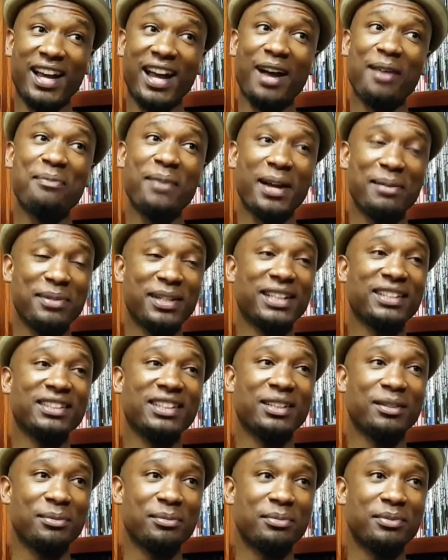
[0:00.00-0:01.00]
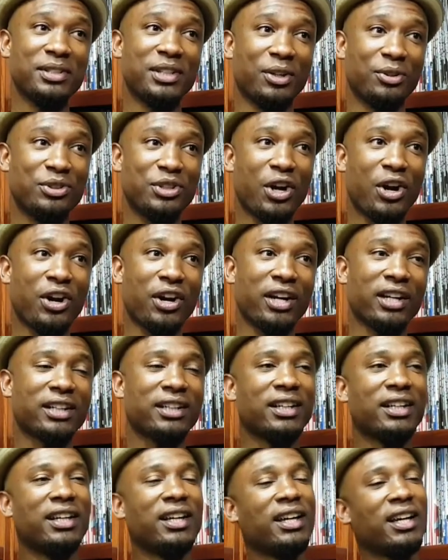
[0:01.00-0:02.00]
I might be considered, you know,
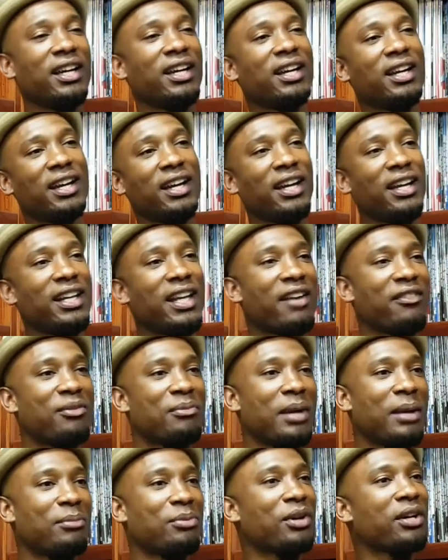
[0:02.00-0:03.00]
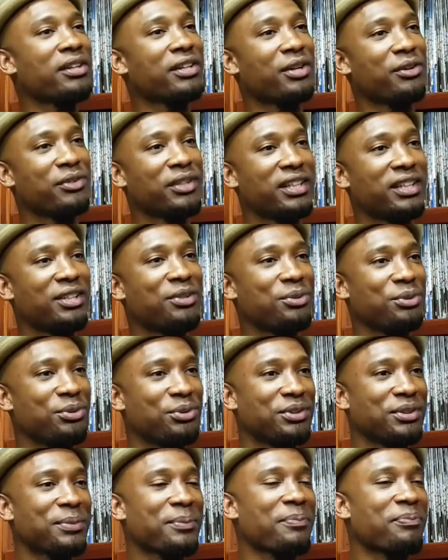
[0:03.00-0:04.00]
dark, and having my brother over here
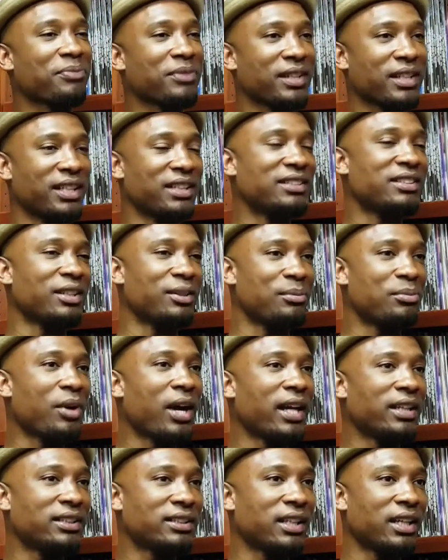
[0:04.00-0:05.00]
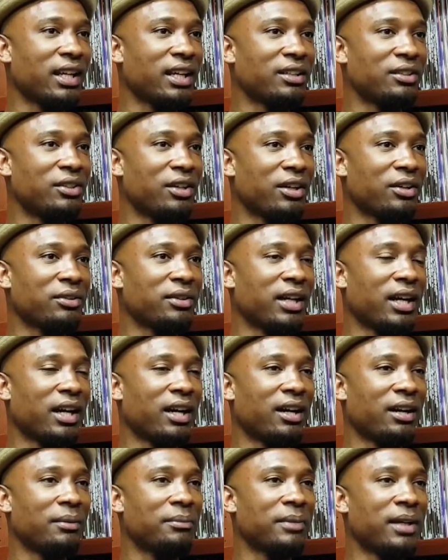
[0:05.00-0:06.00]
who's considered bright skinned, you
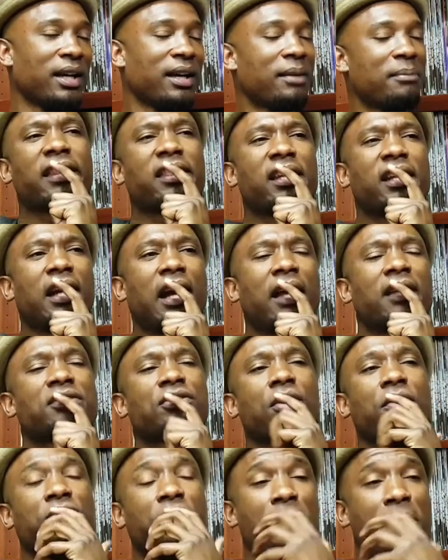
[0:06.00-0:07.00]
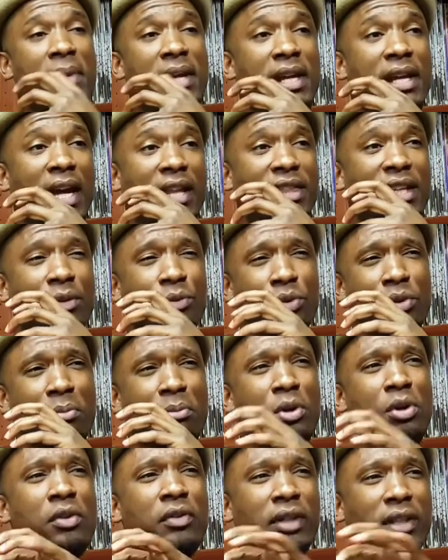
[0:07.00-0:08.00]
know. I think so. For me, I think we're
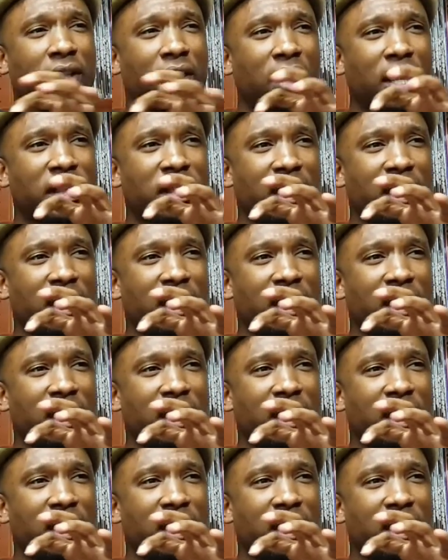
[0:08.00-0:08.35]
moving though.